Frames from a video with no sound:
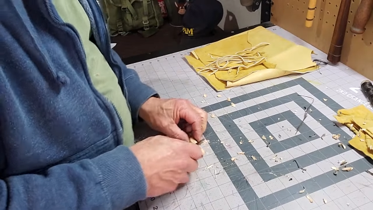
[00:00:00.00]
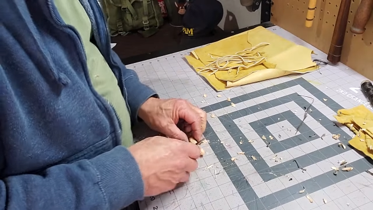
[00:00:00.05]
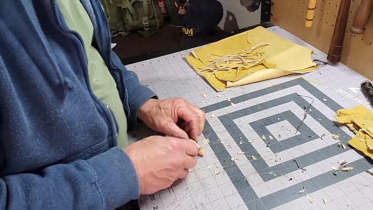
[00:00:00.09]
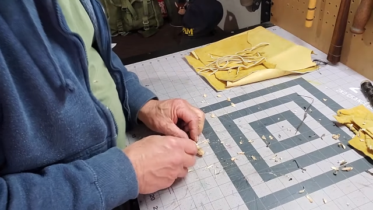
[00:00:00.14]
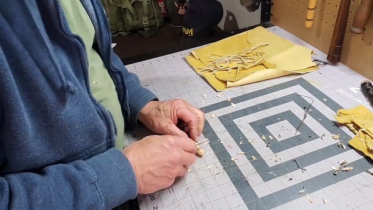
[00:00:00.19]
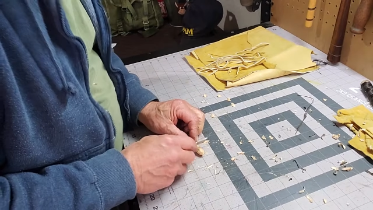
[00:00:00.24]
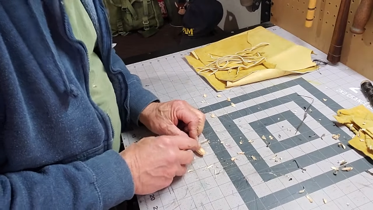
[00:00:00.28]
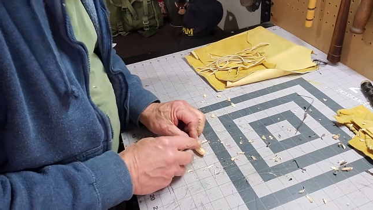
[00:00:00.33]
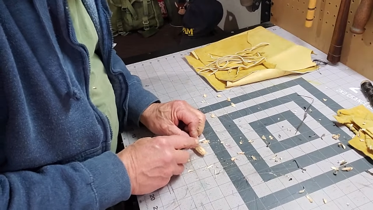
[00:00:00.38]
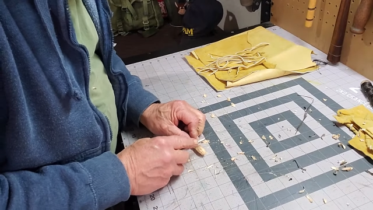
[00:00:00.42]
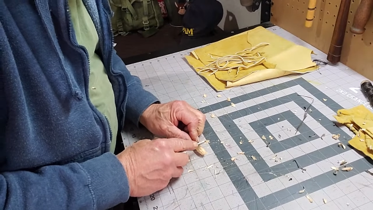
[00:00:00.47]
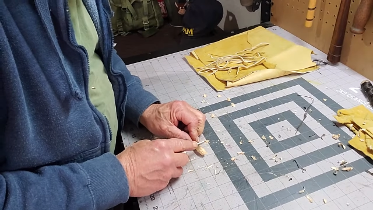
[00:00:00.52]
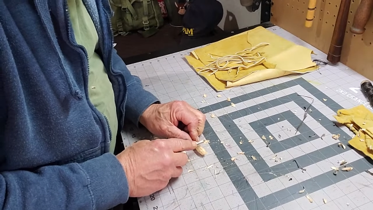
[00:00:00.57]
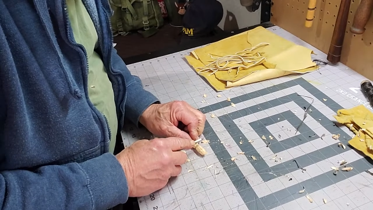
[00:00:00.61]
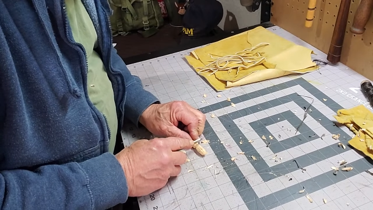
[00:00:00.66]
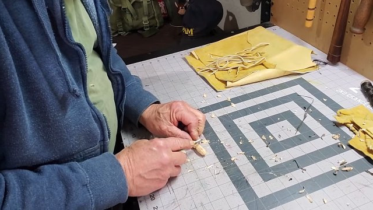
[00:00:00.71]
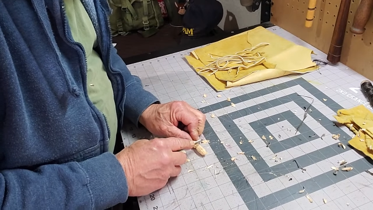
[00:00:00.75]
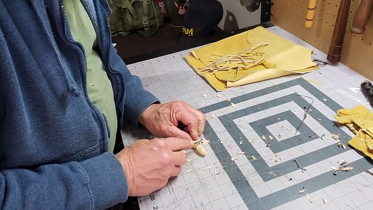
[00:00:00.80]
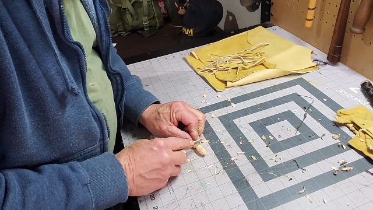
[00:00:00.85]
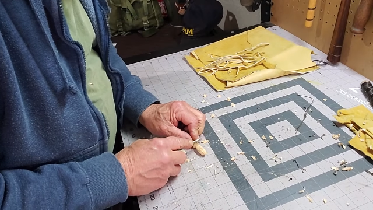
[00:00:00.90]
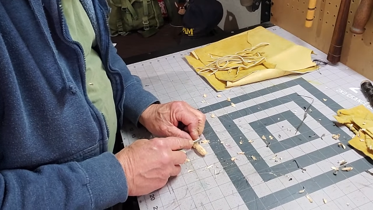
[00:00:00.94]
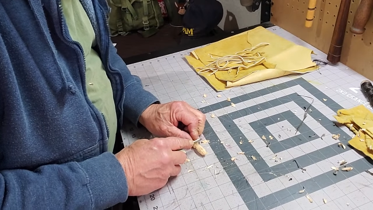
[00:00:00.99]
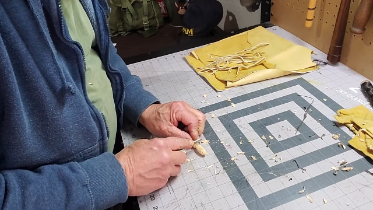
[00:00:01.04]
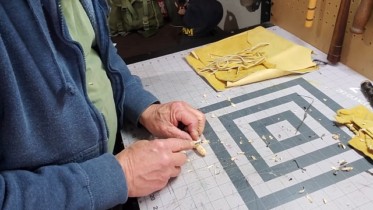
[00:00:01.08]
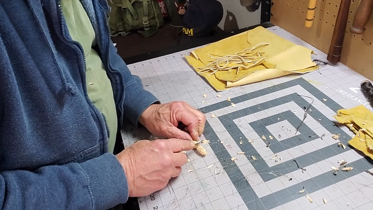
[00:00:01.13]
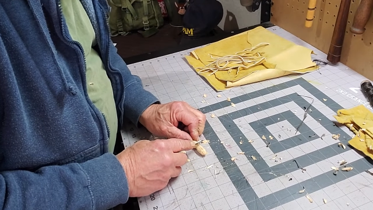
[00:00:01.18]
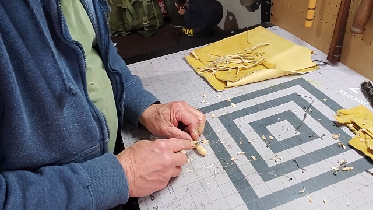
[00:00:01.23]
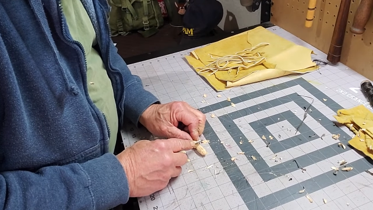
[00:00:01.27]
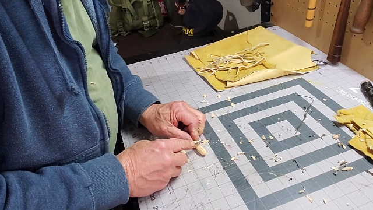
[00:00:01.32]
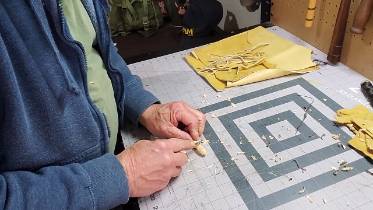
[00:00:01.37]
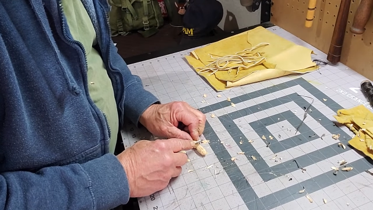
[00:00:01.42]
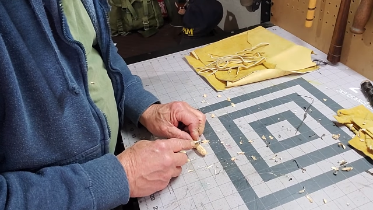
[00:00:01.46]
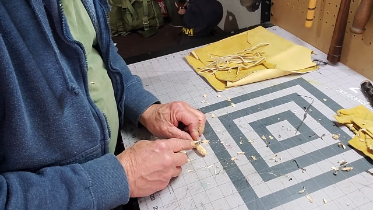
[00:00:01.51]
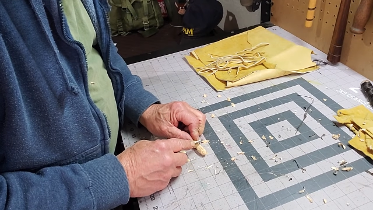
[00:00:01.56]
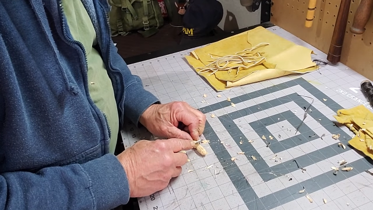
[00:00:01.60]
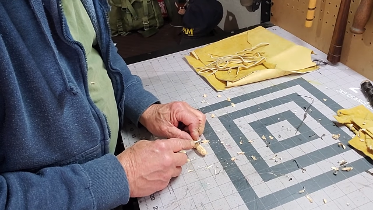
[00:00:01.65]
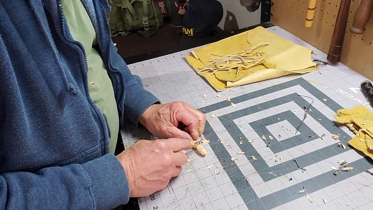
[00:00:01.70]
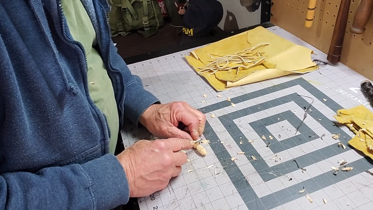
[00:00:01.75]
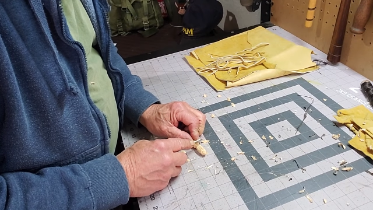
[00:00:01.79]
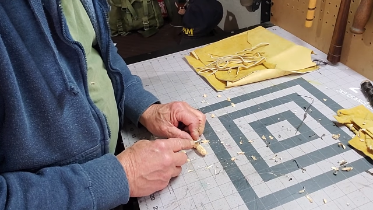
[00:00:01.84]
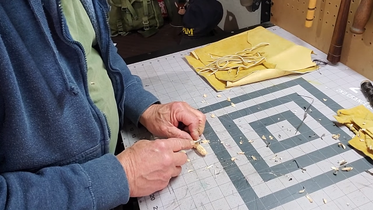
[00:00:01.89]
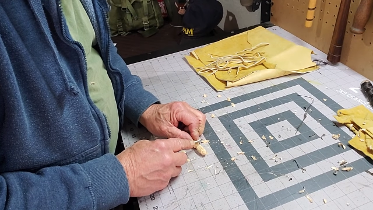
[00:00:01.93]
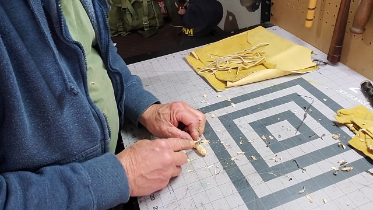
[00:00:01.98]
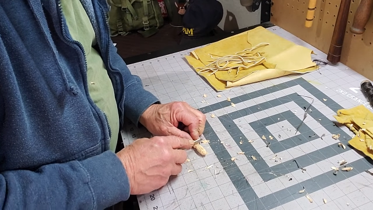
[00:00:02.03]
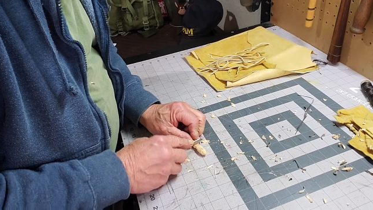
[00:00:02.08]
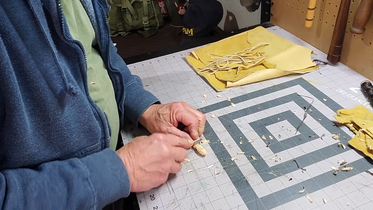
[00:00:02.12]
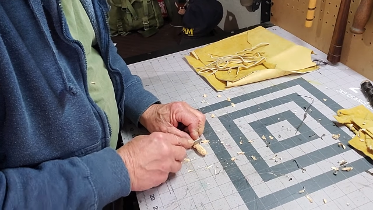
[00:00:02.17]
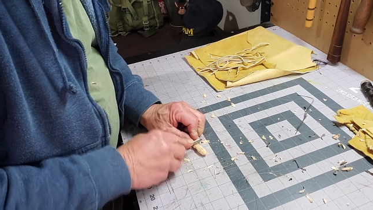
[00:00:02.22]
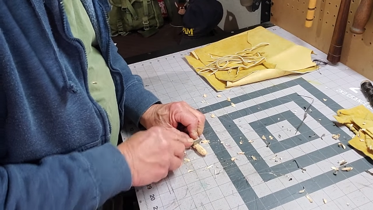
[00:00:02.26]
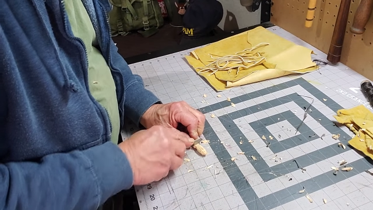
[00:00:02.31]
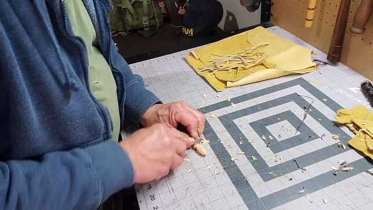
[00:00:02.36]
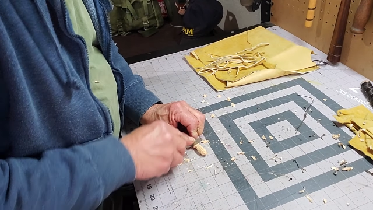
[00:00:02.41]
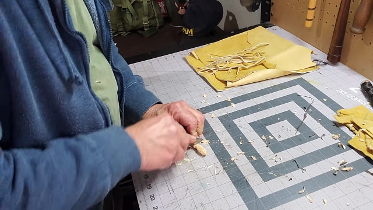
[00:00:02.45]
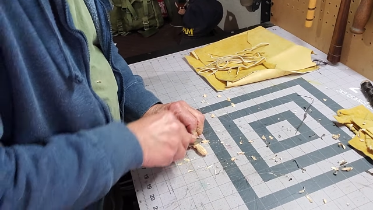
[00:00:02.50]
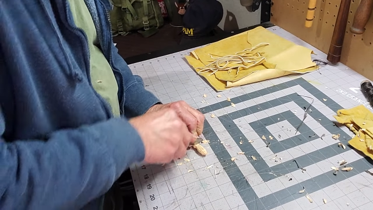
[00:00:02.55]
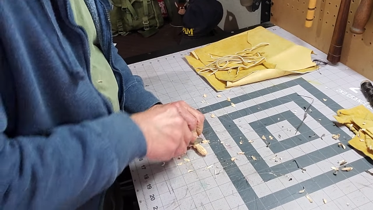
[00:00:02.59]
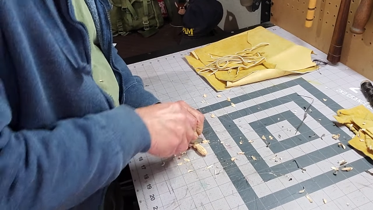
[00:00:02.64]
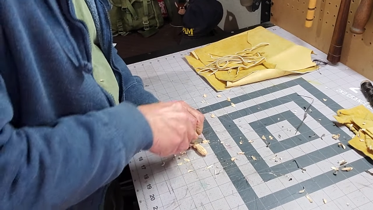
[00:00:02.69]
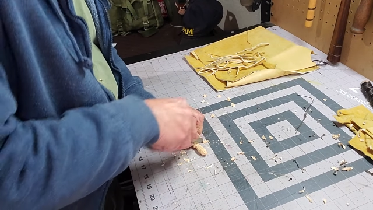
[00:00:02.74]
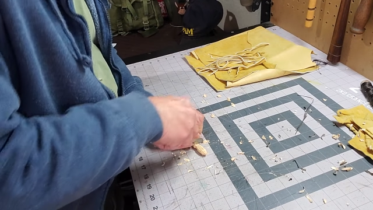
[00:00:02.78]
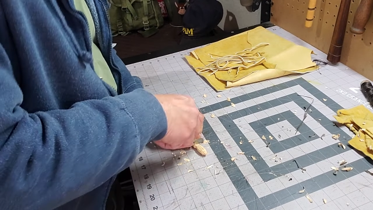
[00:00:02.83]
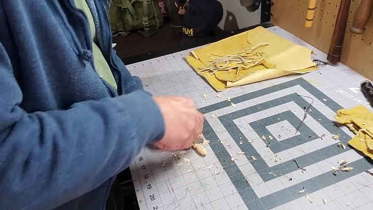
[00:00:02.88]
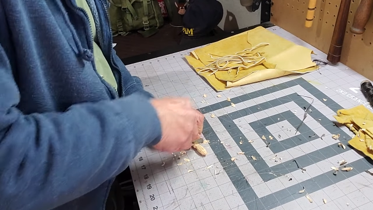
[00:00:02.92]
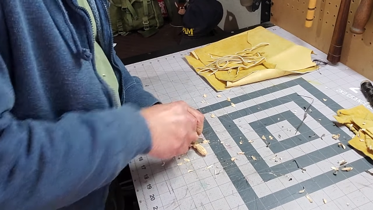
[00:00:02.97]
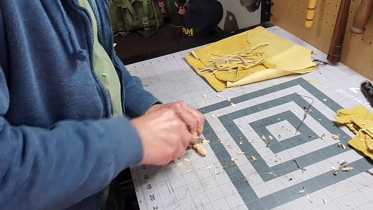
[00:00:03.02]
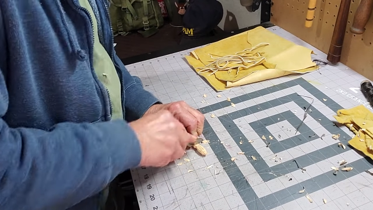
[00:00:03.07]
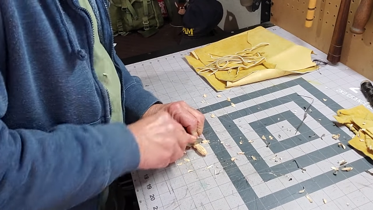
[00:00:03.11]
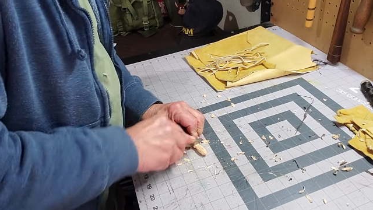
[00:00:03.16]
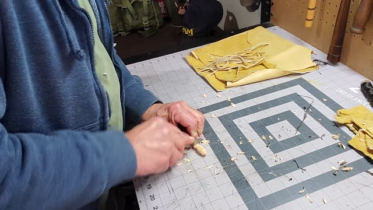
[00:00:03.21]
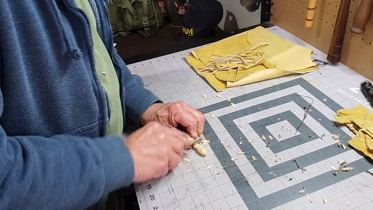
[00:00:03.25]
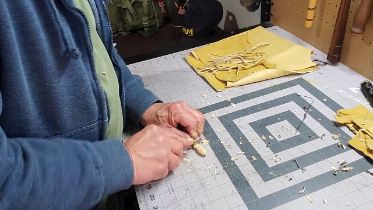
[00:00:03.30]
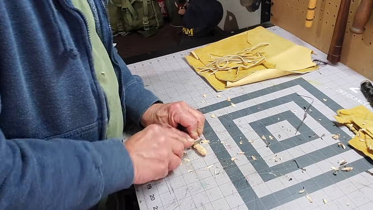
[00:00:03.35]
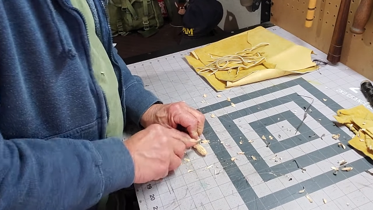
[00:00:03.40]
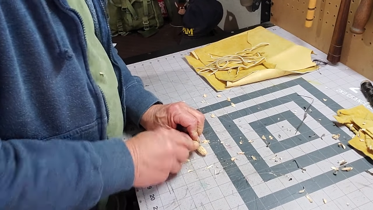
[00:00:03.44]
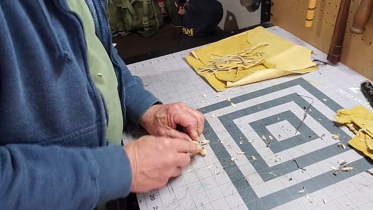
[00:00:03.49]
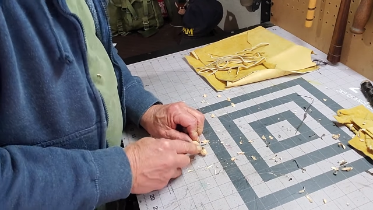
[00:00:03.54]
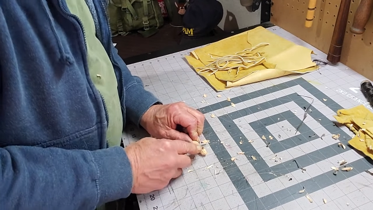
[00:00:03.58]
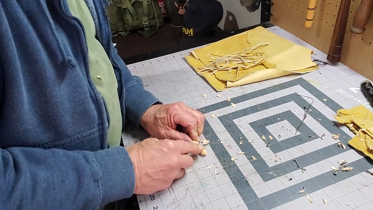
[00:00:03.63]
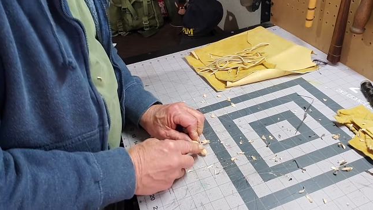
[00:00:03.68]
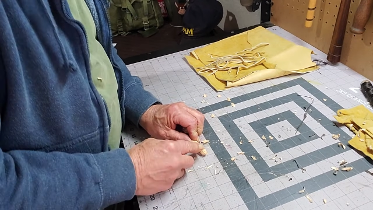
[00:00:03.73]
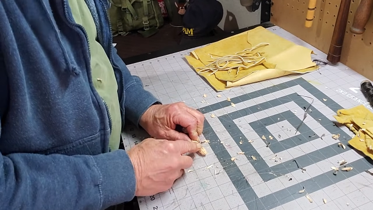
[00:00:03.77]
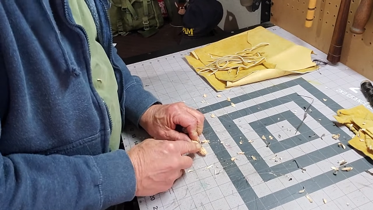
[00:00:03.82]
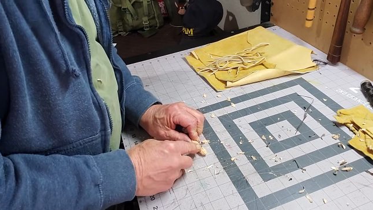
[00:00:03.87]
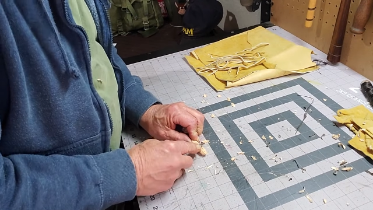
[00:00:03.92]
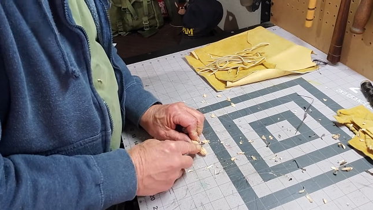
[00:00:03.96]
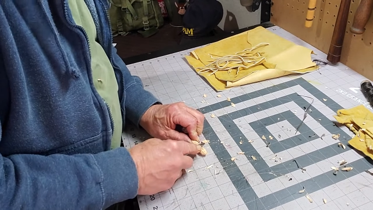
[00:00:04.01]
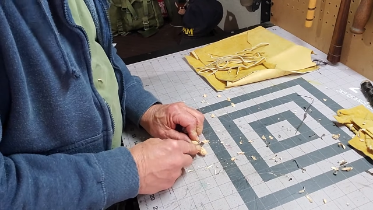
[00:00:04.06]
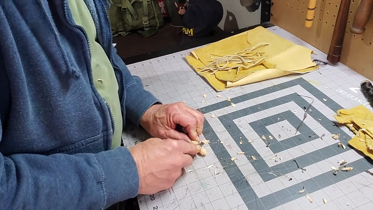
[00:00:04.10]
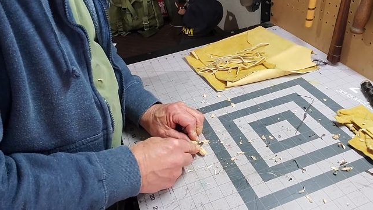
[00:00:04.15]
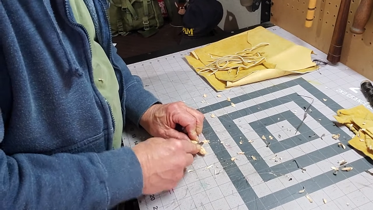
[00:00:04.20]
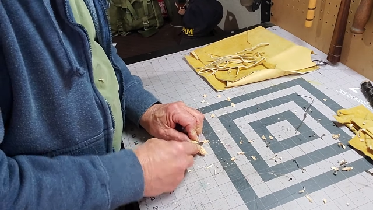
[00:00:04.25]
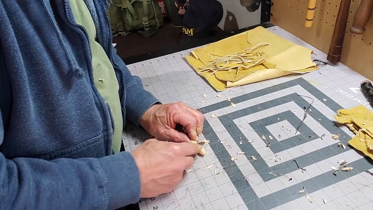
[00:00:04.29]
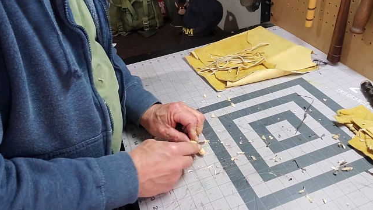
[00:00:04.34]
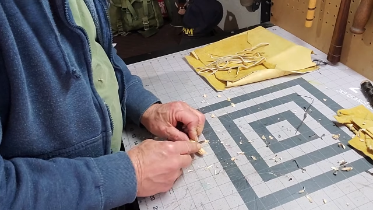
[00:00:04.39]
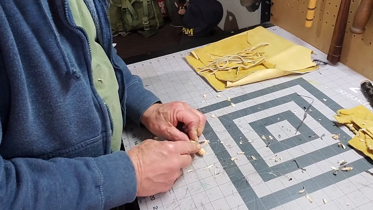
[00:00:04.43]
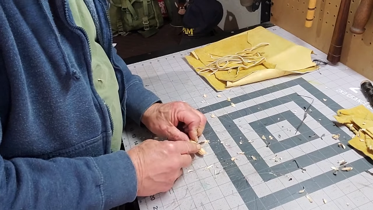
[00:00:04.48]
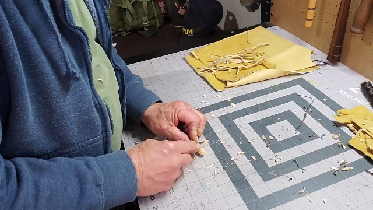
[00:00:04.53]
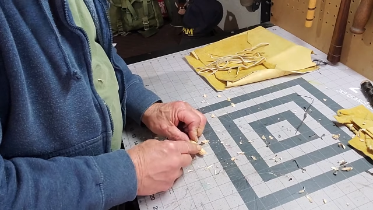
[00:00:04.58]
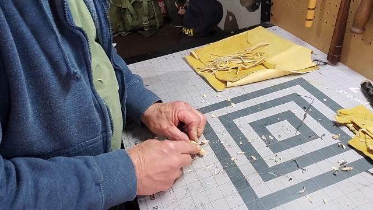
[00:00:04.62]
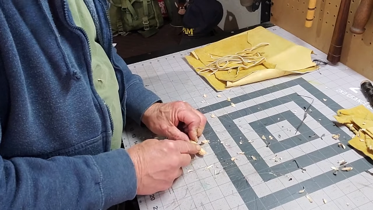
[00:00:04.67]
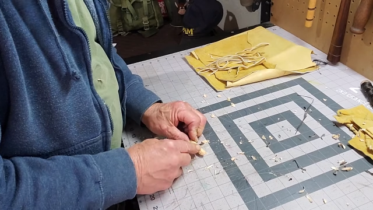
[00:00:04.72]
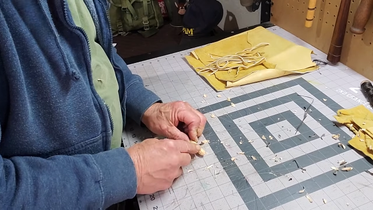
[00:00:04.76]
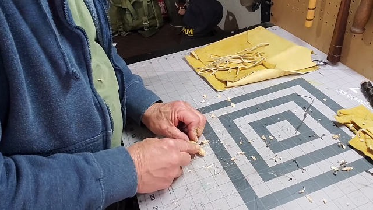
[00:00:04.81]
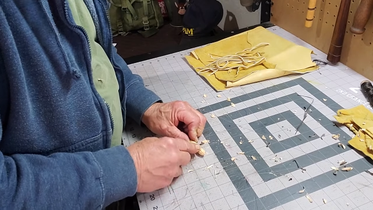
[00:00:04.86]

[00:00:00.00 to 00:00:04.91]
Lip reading: Nobody's mouth can be seen.